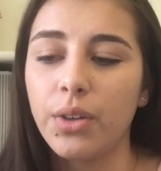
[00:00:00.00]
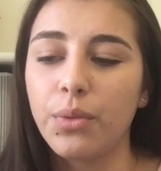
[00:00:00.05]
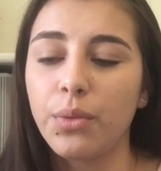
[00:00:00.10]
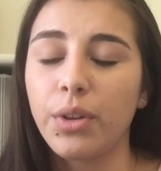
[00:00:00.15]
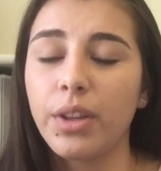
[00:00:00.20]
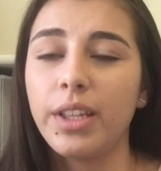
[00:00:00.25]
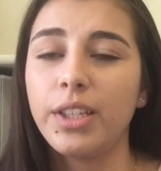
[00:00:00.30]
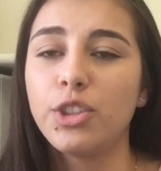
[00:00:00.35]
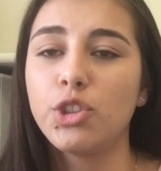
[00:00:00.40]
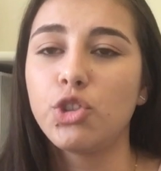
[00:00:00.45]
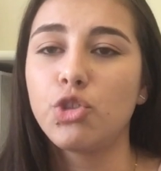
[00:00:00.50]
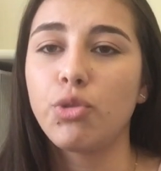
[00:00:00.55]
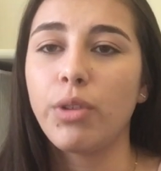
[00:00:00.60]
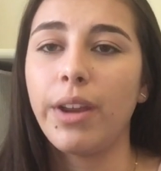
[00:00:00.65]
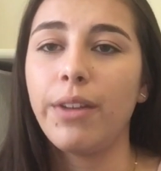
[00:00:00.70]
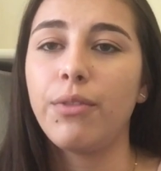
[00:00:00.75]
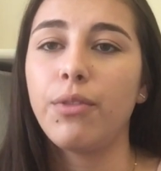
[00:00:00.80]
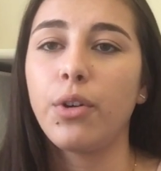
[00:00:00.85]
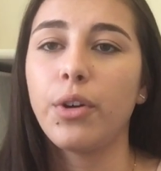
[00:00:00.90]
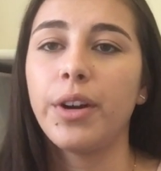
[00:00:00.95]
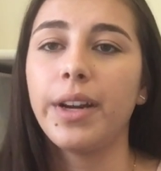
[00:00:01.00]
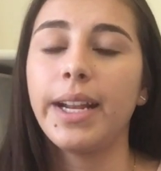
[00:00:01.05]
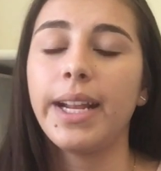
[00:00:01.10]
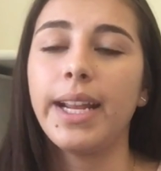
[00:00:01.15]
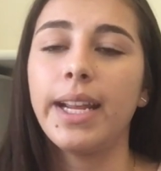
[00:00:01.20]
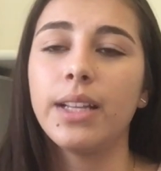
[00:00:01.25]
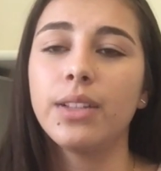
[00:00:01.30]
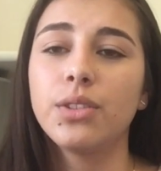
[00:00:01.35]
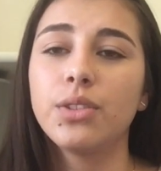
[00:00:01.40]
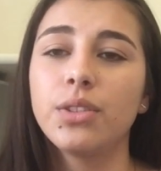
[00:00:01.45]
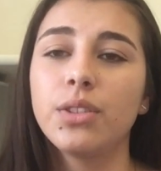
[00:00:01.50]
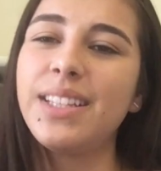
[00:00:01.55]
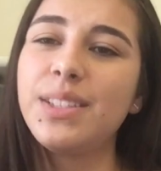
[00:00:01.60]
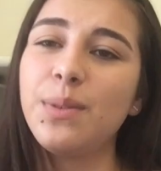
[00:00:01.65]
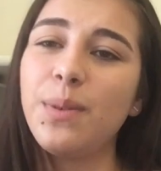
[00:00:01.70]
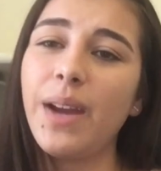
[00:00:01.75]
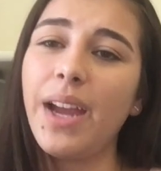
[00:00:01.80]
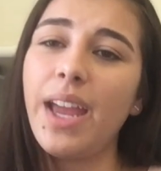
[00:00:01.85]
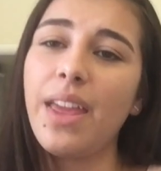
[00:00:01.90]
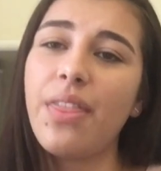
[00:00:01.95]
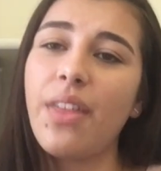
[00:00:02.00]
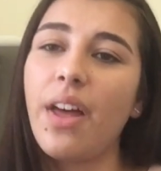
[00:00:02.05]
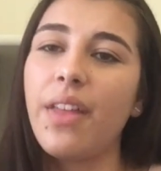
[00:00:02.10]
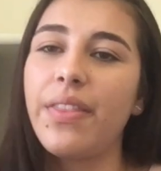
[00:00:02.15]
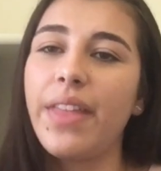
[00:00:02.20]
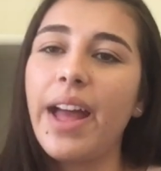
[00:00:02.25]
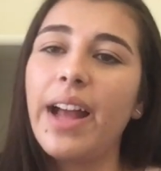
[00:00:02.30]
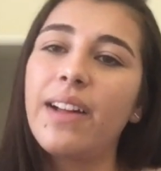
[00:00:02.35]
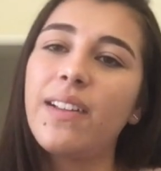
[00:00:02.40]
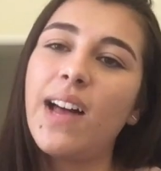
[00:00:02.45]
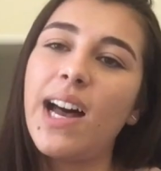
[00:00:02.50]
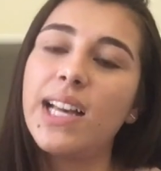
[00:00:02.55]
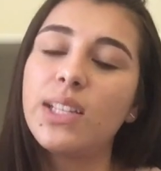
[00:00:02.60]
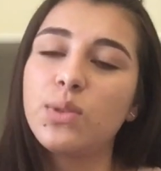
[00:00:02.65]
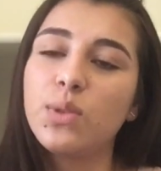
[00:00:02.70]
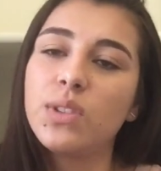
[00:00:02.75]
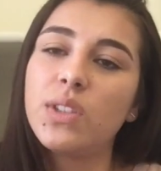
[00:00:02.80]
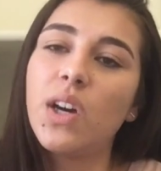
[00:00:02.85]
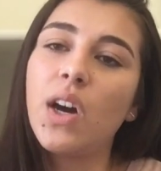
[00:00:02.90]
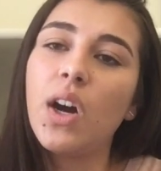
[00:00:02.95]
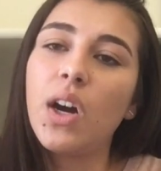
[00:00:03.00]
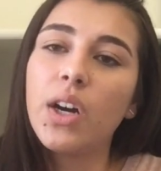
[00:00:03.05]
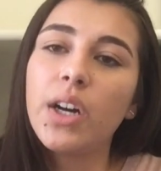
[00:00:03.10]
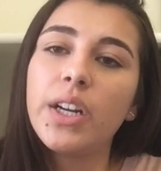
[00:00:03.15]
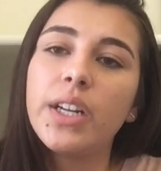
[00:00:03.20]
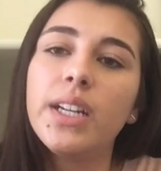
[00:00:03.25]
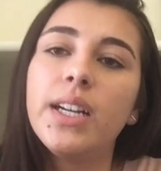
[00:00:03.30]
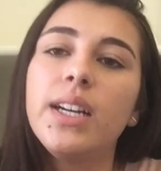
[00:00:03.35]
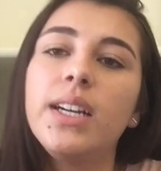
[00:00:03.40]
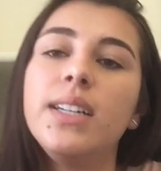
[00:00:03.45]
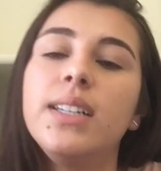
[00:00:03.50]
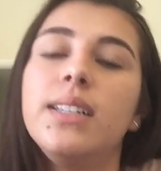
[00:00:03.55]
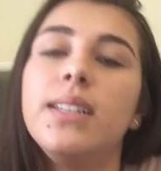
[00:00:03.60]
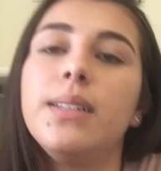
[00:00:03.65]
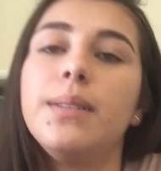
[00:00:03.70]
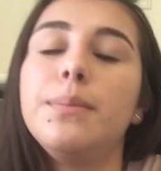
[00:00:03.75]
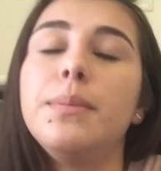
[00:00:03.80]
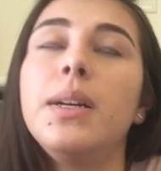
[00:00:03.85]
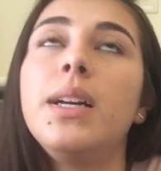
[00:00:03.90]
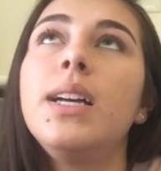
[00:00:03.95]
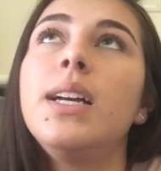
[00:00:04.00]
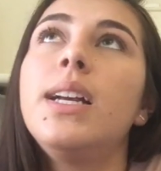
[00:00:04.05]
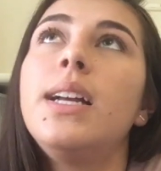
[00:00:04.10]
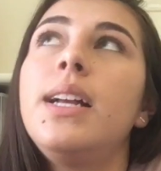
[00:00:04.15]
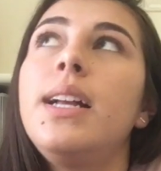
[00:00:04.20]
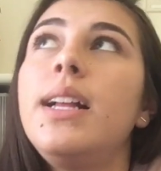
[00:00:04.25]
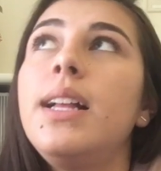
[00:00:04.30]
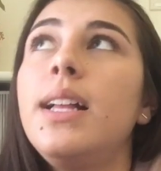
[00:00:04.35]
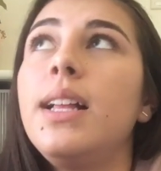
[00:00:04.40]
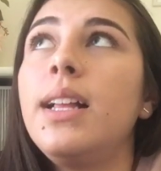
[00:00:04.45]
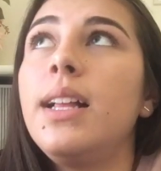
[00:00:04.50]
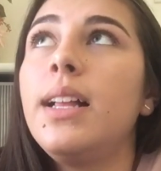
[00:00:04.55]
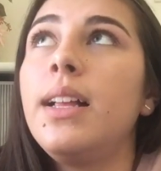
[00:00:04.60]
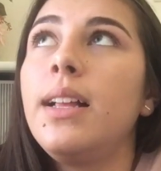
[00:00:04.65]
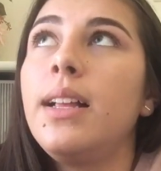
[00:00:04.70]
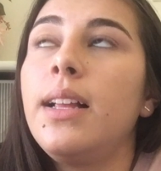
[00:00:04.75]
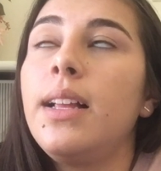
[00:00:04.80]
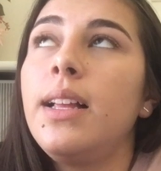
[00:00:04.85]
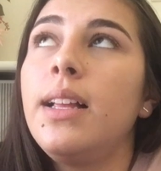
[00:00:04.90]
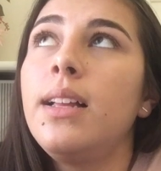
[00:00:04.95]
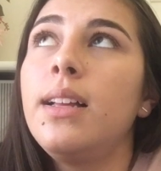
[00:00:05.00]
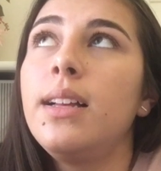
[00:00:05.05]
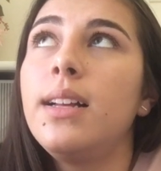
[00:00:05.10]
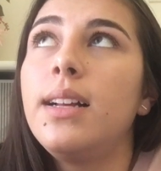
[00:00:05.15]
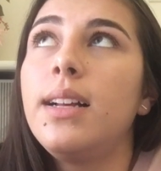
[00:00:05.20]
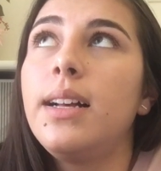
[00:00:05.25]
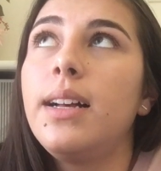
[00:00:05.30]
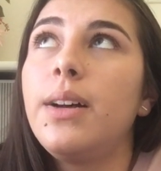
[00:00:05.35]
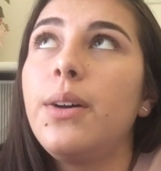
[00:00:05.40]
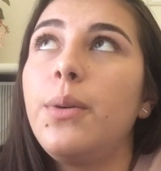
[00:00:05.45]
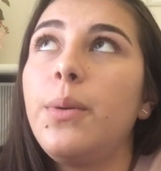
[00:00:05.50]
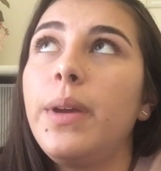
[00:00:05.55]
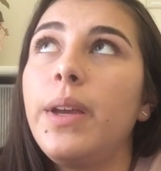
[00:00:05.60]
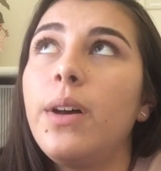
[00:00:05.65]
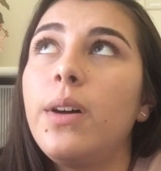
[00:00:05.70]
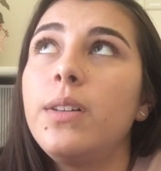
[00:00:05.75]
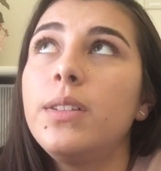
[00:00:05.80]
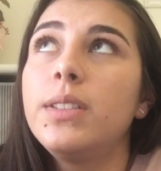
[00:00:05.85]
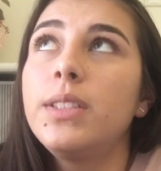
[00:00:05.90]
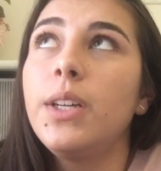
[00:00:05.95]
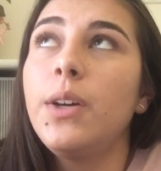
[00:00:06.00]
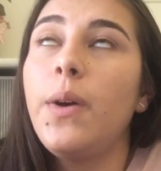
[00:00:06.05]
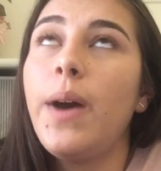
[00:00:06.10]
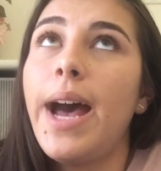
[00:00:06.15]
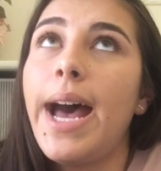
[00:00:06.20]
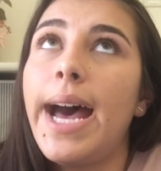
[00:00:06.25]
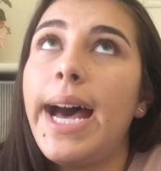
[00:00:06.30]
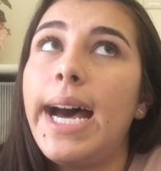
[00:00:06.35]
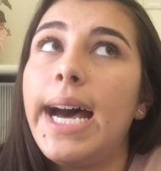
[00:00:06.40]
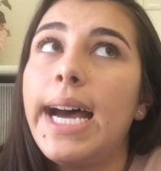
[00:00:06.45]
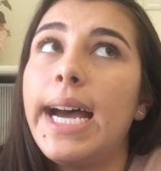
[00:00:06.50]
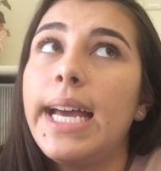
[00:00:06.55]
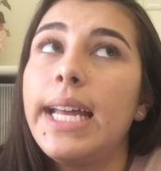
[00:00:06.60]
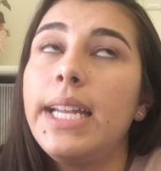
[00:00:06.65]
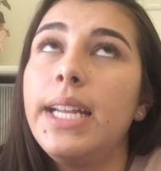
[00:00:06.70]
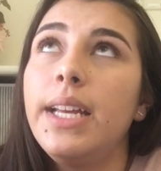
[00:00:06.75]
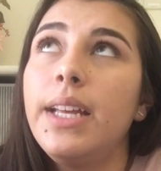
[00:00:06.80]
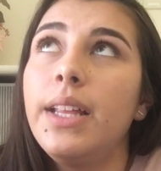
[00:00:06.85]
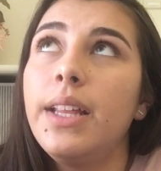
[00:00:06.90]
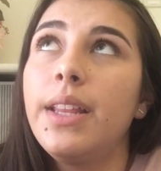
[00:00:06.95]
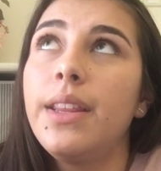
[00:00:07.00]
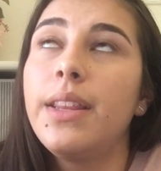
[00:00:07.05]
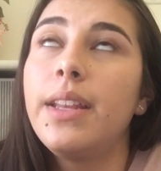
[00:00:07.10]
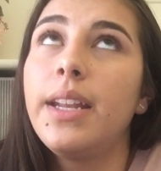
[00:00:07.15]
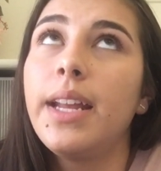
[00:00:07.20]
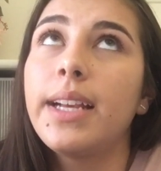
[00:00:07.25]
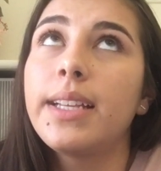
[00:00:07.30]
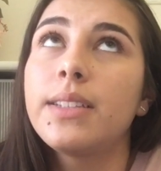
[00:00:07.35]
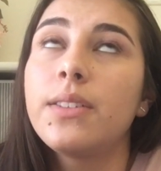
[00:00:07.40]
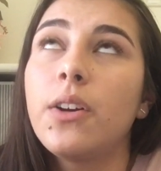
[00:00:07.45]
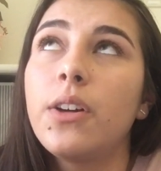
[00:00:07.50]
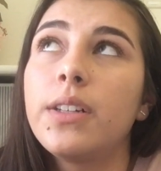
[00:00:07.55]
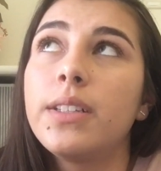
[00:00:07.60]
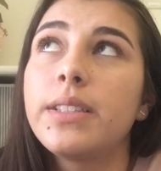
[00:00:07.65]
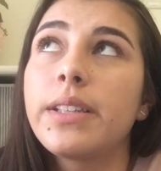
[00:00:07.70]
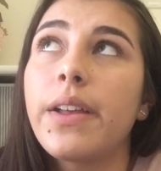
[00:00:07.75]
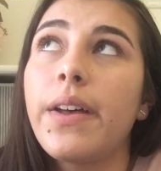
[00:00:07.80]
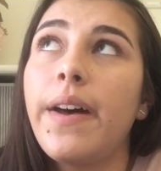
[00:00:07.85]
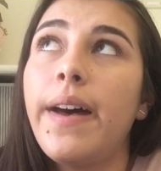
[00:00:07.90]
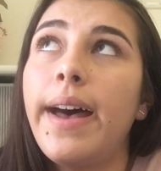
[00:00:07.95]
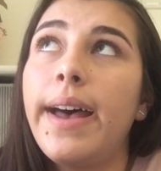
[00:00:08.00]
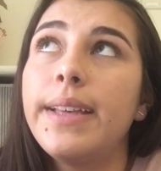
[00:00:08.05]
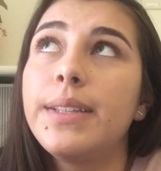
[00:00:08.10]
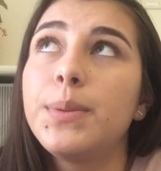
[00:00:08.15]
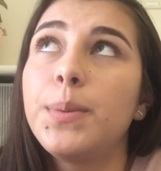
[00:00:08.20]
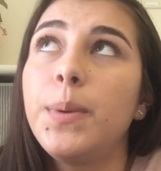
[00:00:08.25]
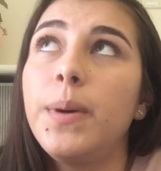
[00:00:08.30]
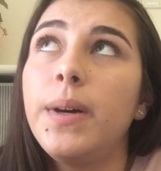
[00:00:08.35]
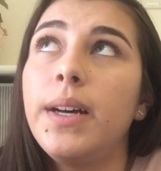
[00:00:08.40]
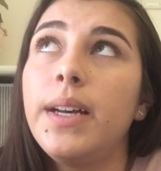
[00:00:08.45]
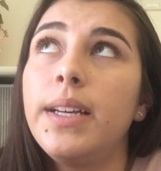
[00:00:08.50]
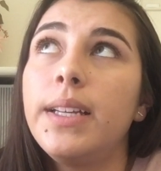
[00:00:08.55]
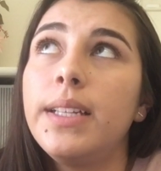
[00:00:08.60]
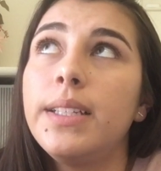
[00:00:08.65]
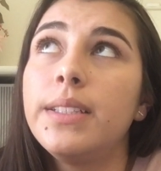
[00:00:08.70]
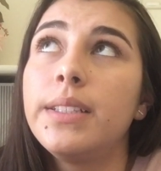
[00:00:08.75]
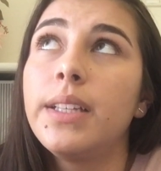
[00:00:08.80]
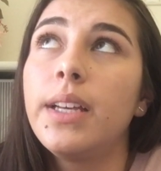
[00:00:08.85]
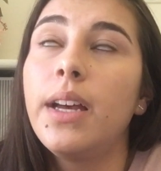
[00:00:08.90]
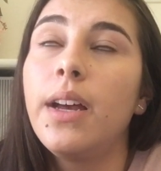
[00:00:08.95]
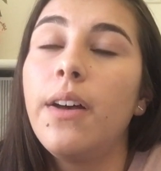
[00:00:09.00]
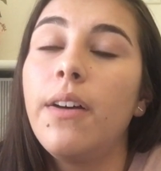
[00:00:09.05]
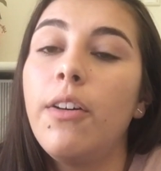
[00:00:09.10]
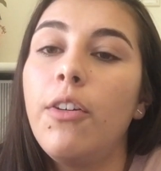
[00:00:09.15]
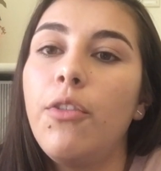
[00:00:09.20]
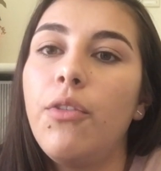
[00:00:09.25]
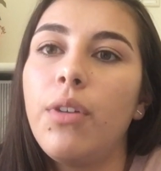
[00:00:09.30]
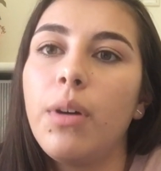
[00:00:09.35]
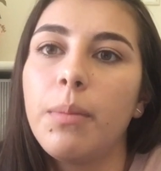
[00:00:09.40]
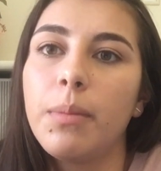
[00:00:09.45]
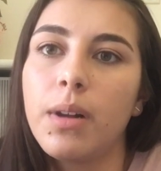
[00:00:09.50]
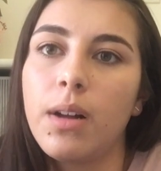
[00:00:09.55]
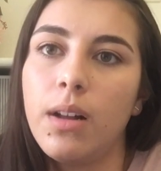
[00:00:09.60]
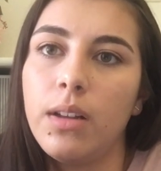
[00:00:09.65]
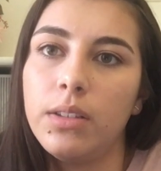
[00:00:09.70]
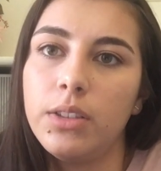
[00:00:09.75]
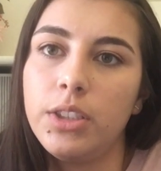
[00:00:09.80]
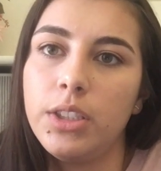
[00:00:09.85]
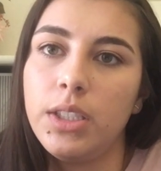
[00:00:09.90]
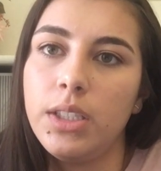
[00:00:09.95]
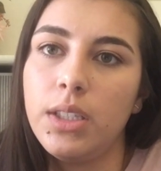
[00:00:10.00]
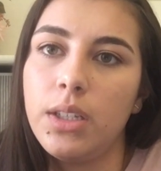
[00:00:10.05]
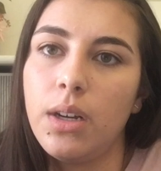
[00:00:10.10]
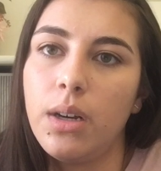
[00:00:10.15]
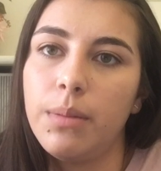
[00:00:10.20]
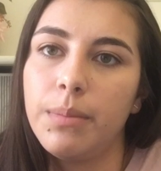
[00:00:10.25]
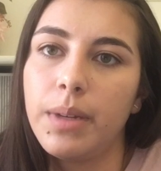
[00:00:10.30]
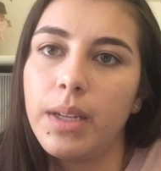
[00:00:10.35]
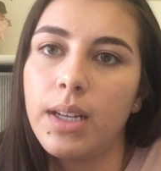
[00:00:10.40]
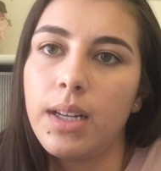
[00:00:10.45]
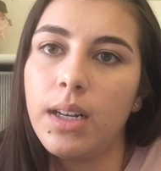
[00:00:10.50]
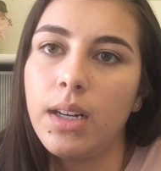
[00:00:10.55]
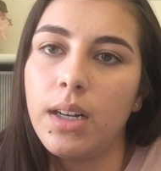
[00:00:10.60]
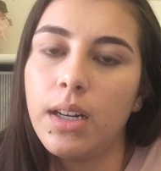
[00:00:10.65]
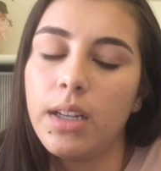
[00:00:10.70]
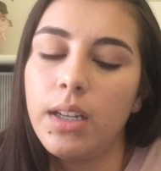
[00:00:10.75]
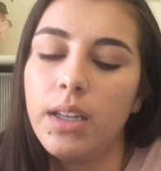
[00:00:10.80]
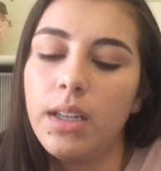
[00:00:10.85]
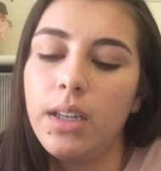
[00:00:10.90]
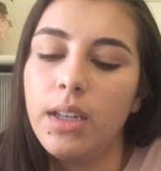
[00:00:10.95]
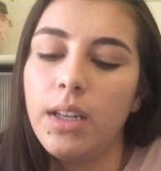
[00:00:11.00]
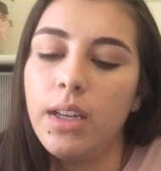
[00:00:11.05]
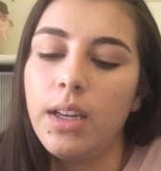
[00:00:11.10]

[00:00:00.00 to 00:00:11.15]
really straightforward answer that's why I thought that class was hard um uh, we also had, the next hardest class was pharmacology, oh my god.